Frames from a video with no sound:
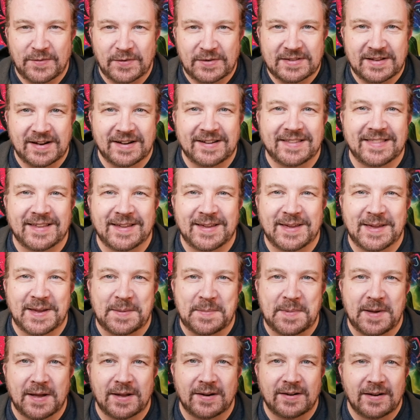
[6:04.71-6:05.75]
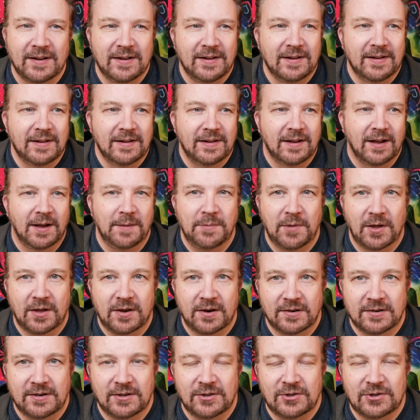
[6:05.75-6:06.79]
I start thinking about I'm not
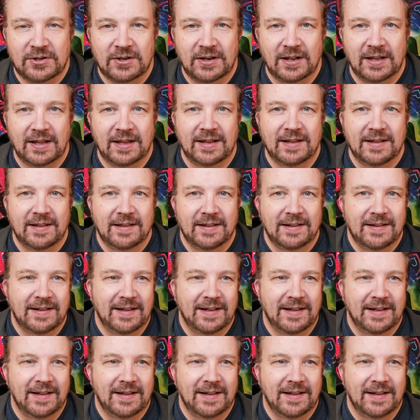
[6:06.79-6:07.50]
auditioning,